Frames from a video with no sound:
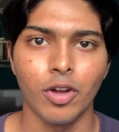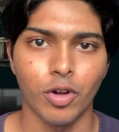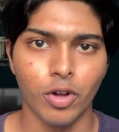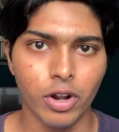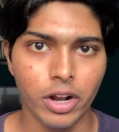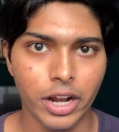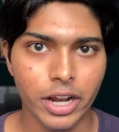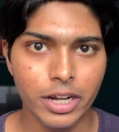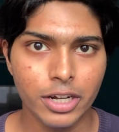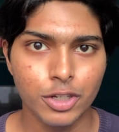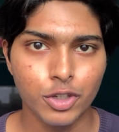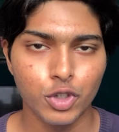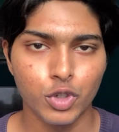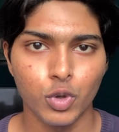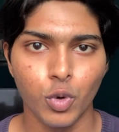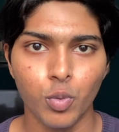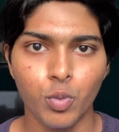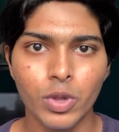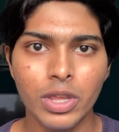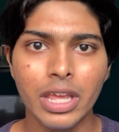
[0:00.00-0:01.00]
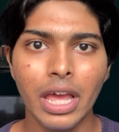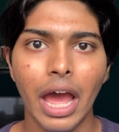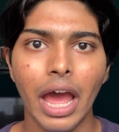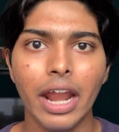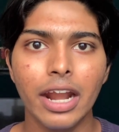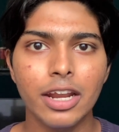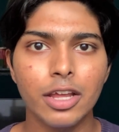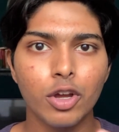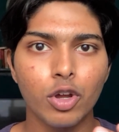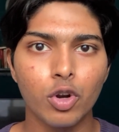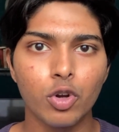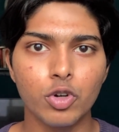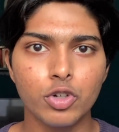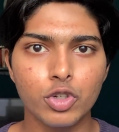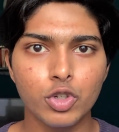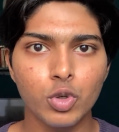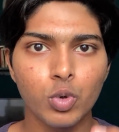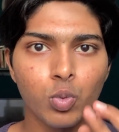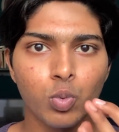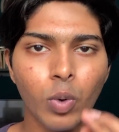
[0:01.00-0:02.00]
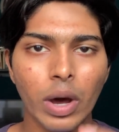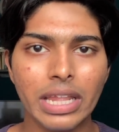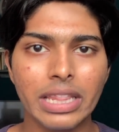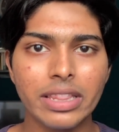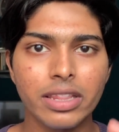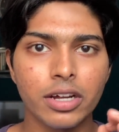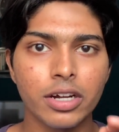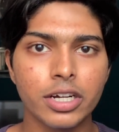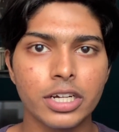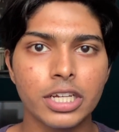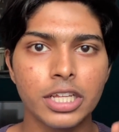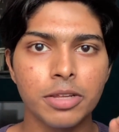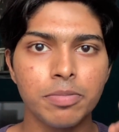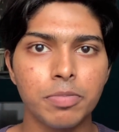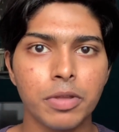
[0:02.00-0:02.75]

All right, so we had close to 130